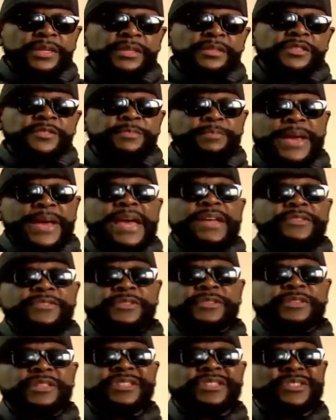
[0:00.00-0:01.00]
This
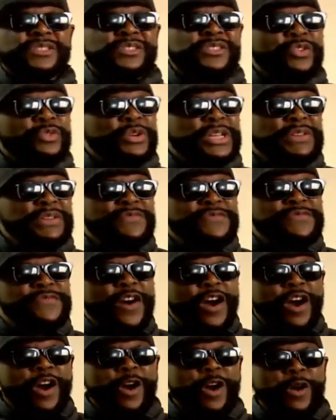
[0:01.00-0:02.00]
pastor is so
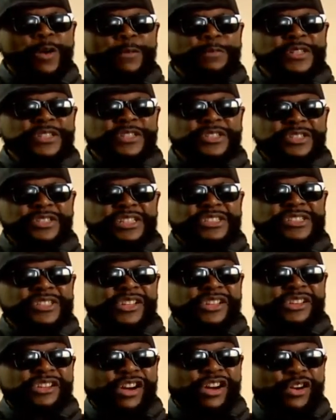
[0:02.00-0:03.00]
involved into this
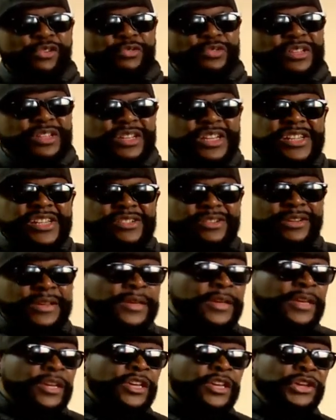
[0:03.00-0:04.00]
cult leader.
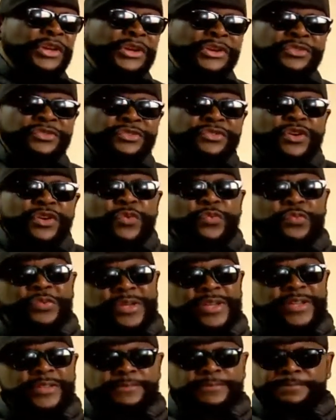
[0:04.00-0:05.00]
You know,
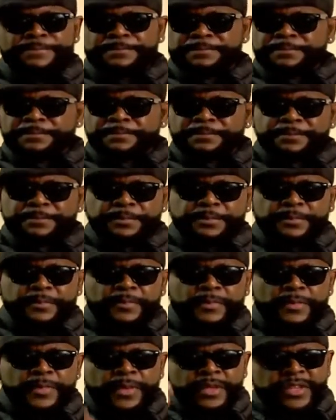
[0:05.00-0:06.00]
when
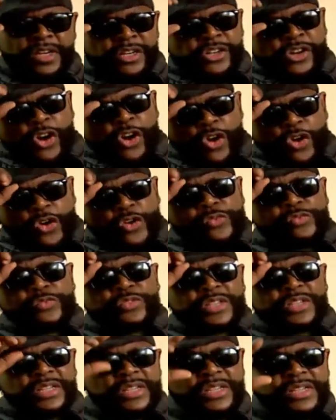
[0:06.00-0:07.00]
a cult
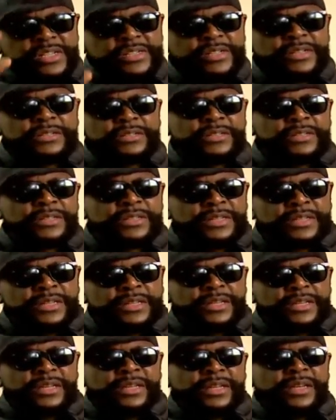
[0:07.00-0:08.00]
leader
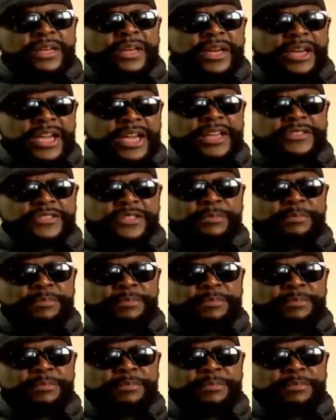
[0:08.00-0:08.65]
has a